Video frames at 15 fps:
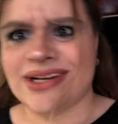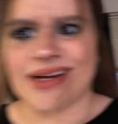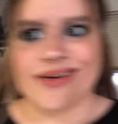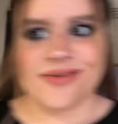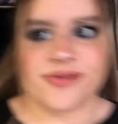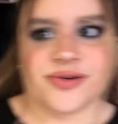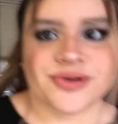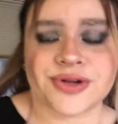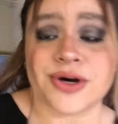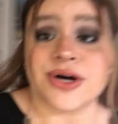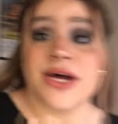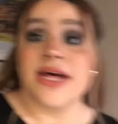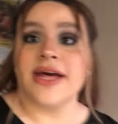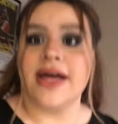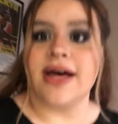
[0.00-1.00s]
kind of cool
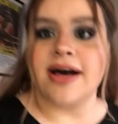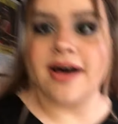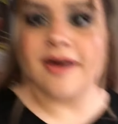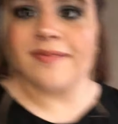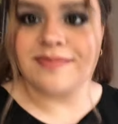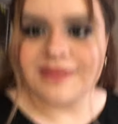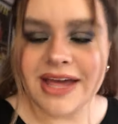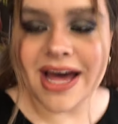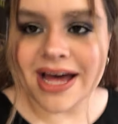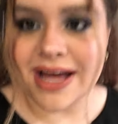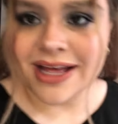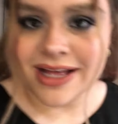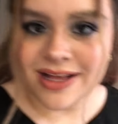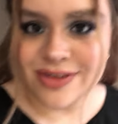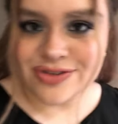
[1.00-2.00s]
though. Yeah,
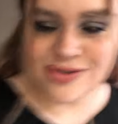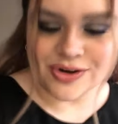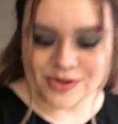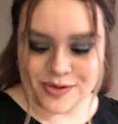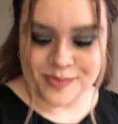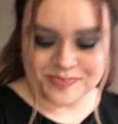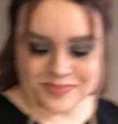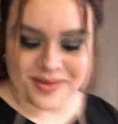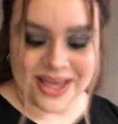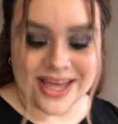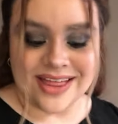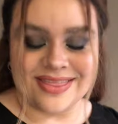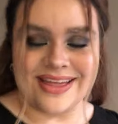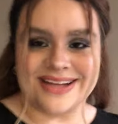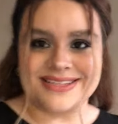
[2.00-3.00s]
so
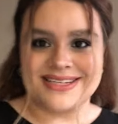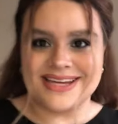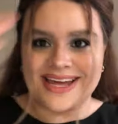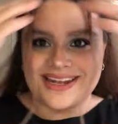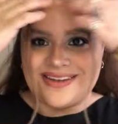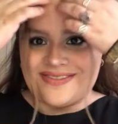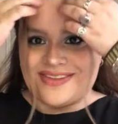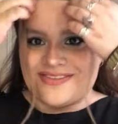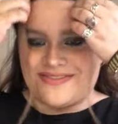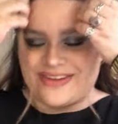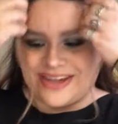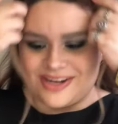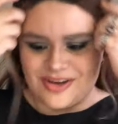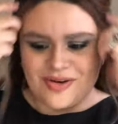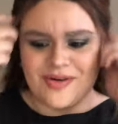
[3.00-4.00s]
that's the end of the
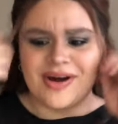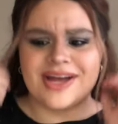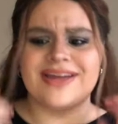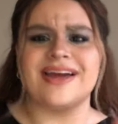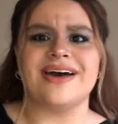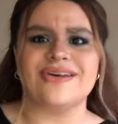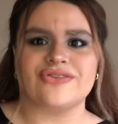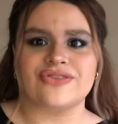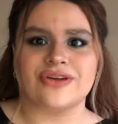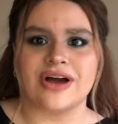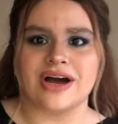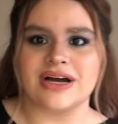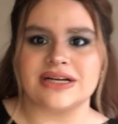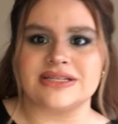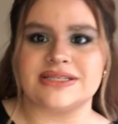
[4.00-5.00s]
video, I guess,
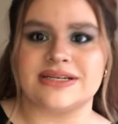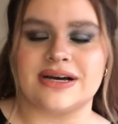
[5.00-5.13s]
guys.